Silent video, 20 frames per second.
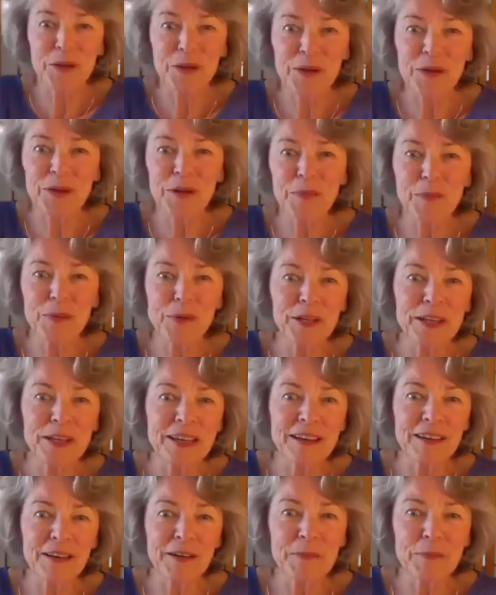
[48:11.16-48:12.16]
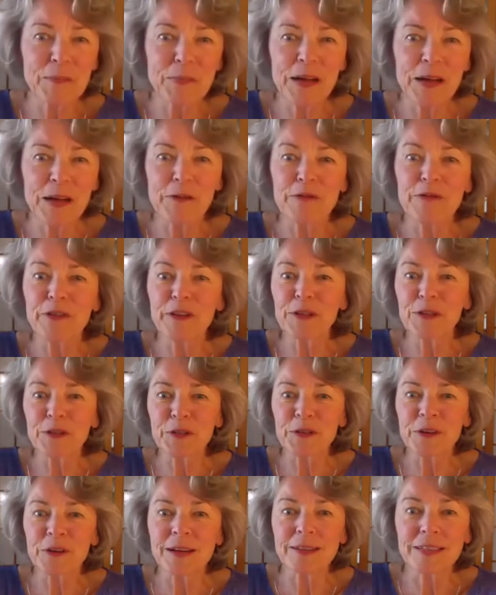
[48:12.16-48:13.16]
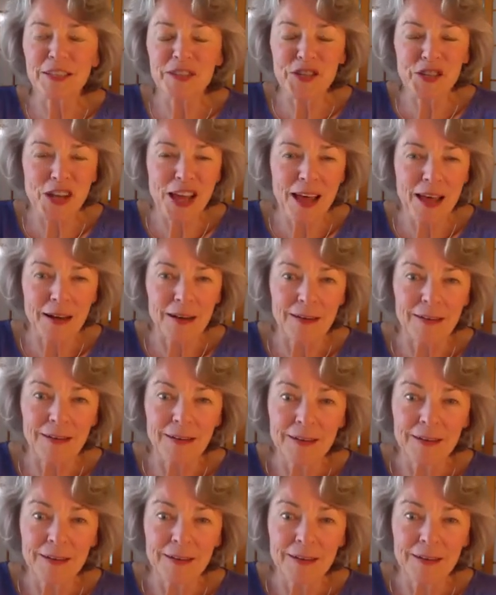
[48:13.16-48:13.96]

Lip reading: already putting a filter on the channel.